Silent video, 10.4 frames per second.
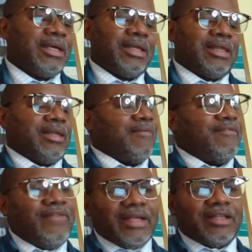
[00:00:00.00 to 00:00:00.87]
the
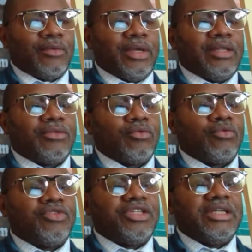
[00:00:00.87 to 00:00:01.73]
victory through
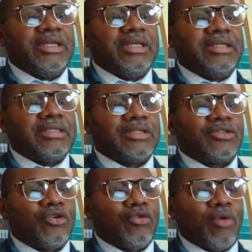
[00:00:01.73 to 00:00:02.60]
Jesus
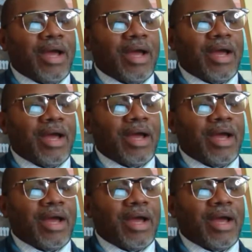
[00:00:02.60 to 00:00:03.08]
Christ,